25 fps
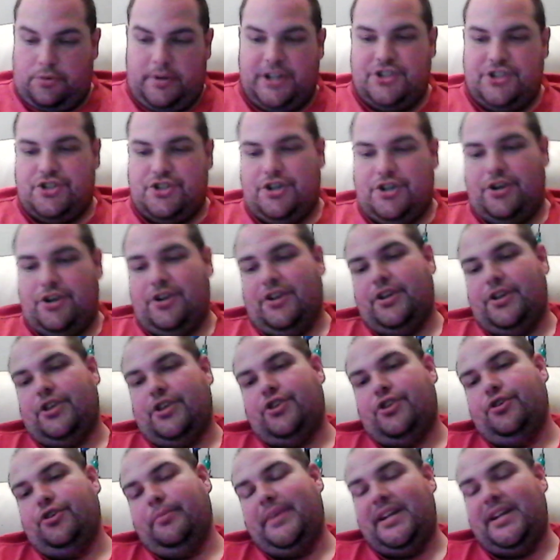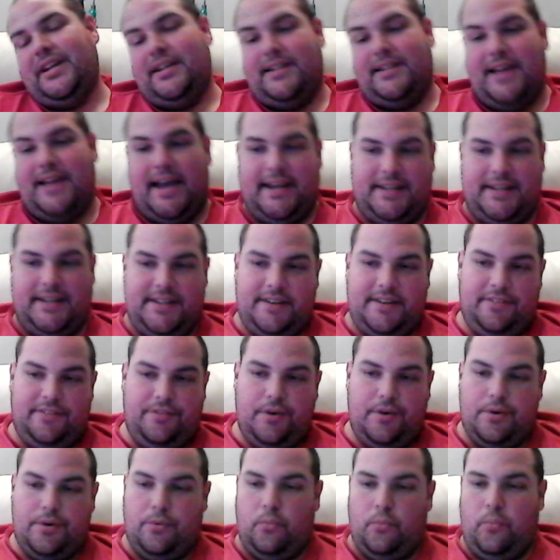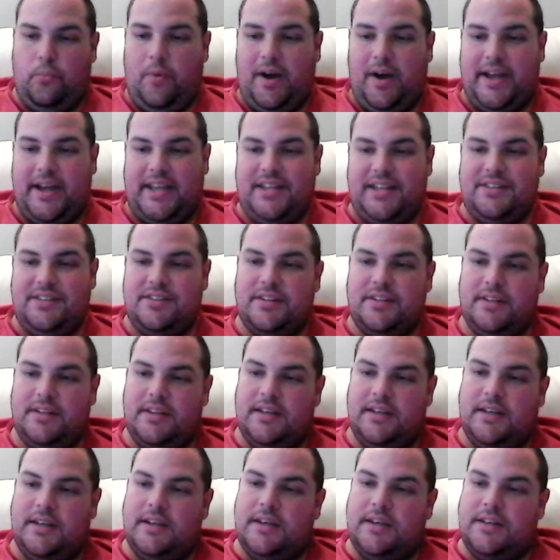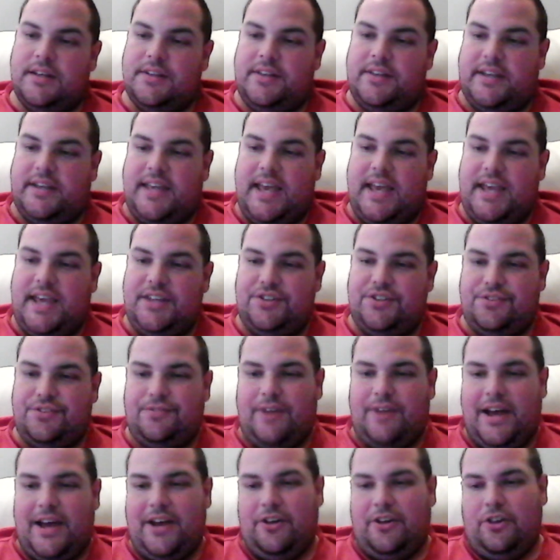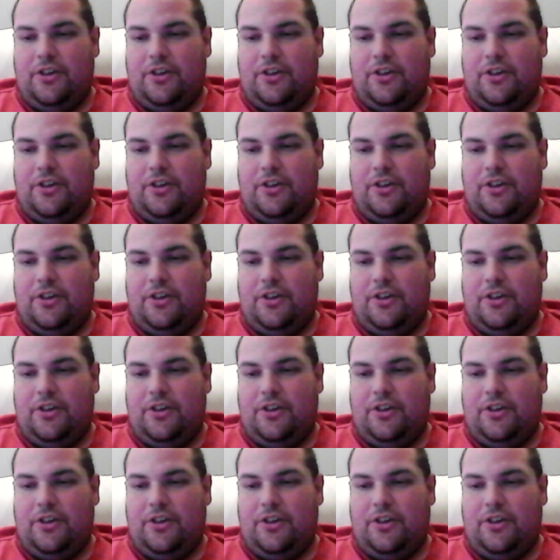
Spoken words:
Creature, Human Detective, White, the Case